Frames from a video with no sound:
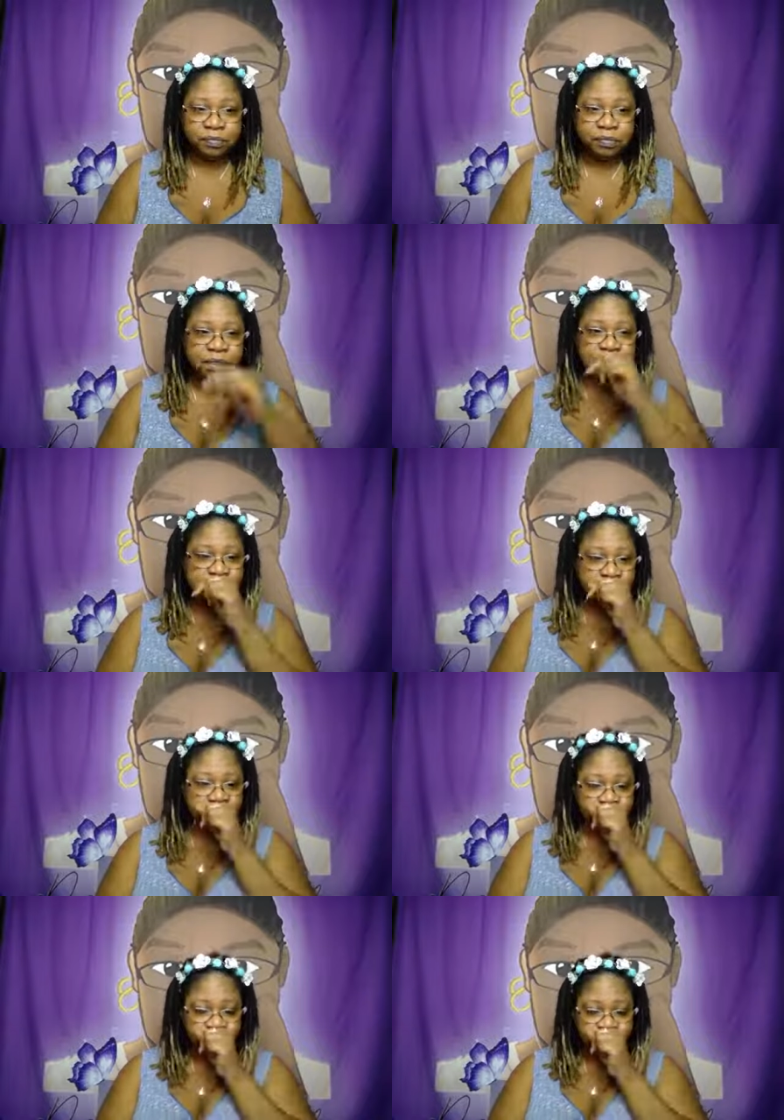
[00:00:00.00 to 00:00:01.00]
So,
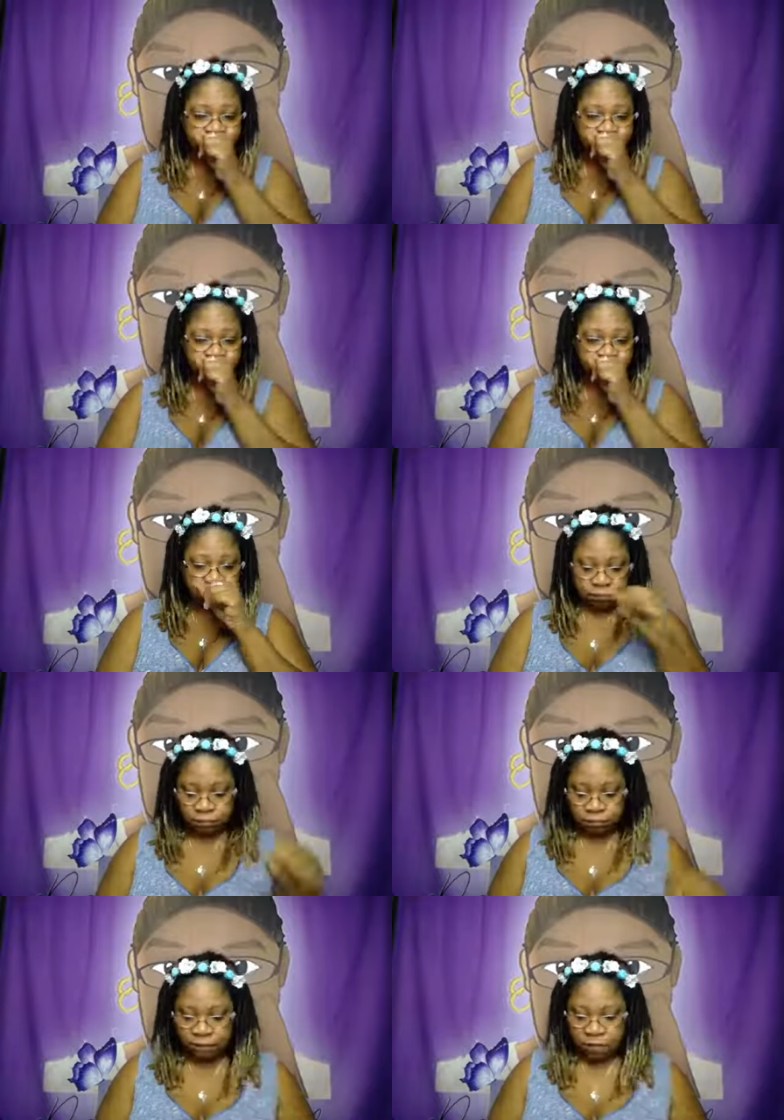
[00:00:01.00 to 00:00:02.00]

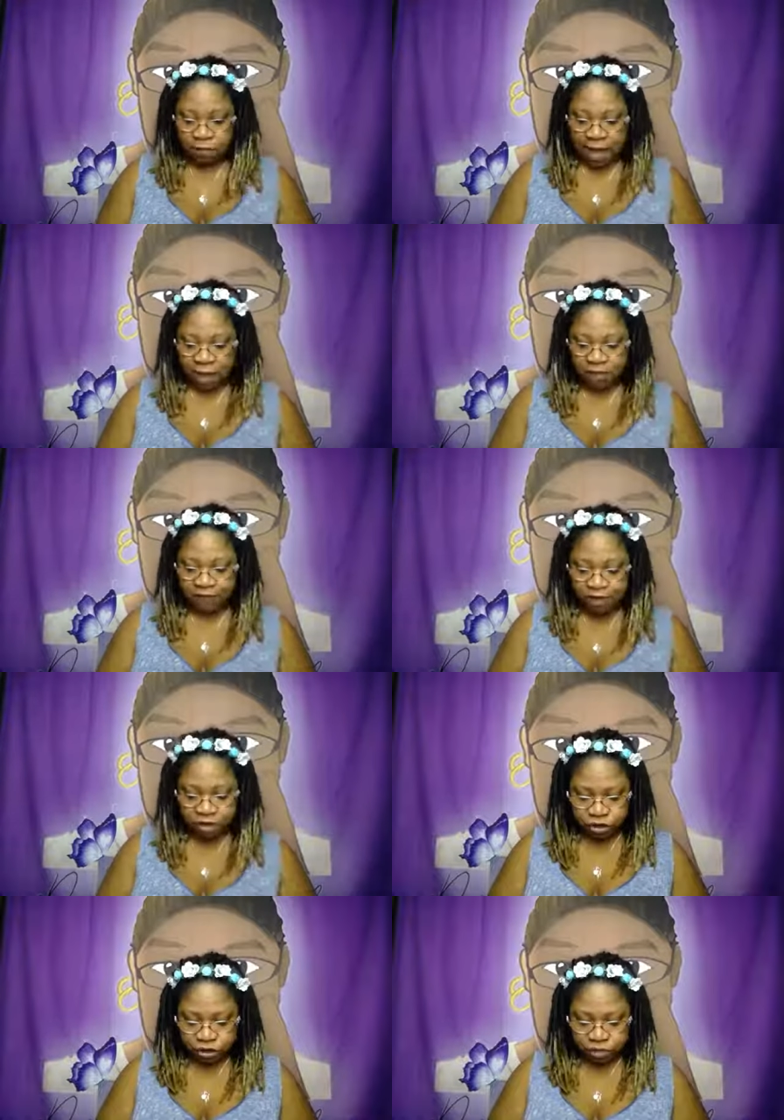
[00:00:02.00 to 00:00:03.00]
our
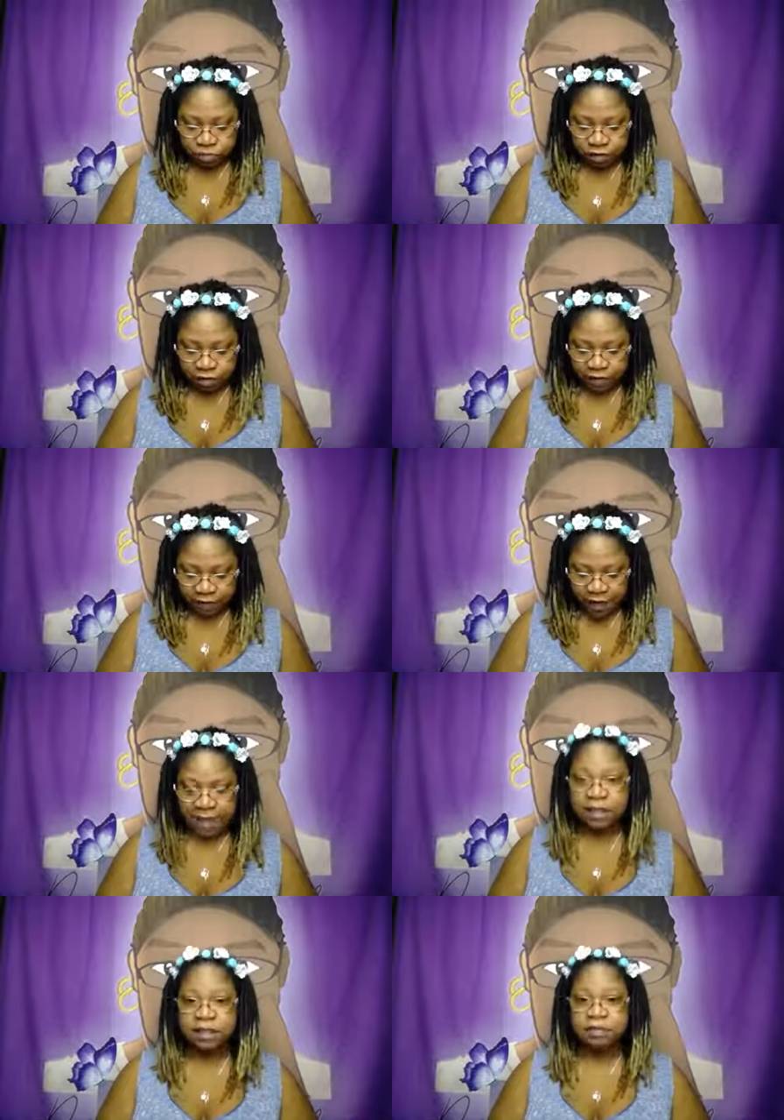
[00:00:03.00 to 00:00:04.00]
featured, let me see if I
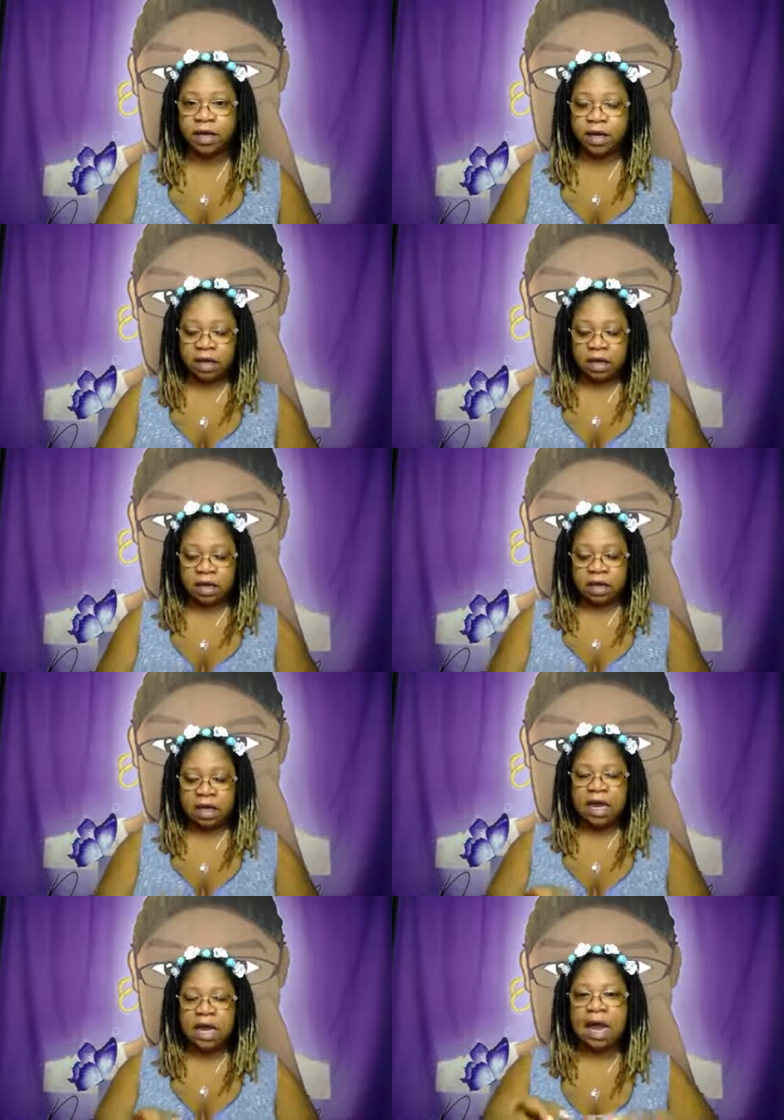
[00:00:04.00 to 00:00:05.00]
got this right.
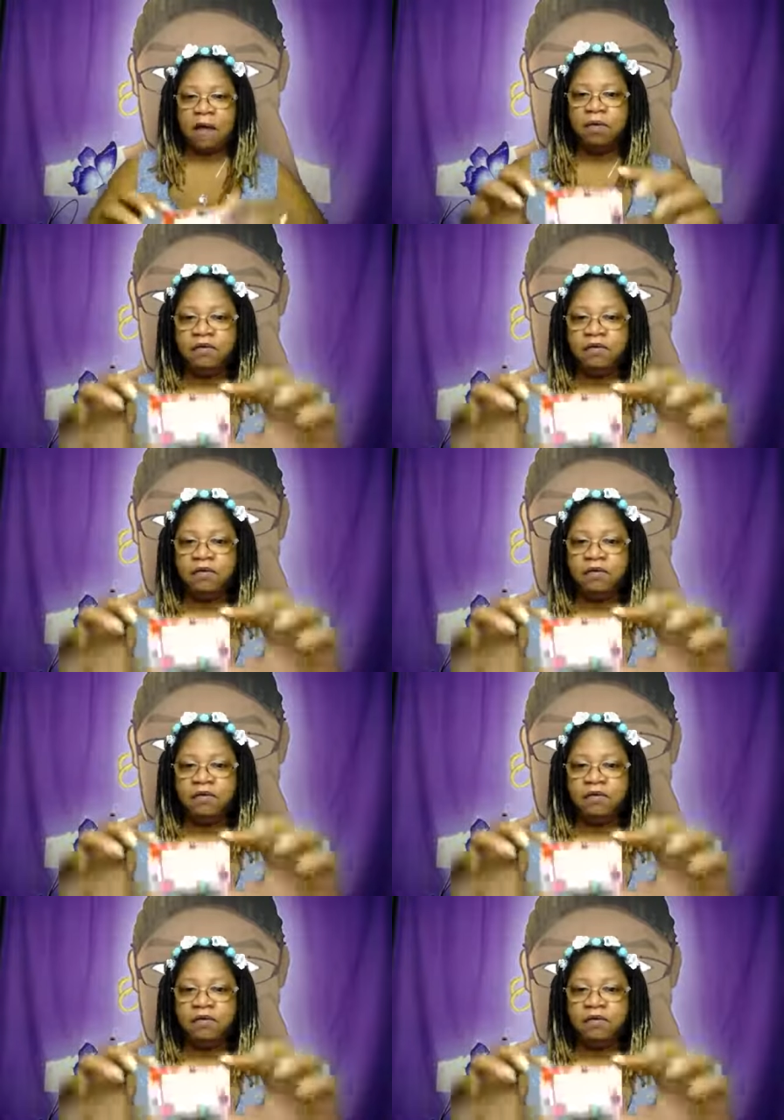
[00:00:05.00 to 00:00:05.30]
Our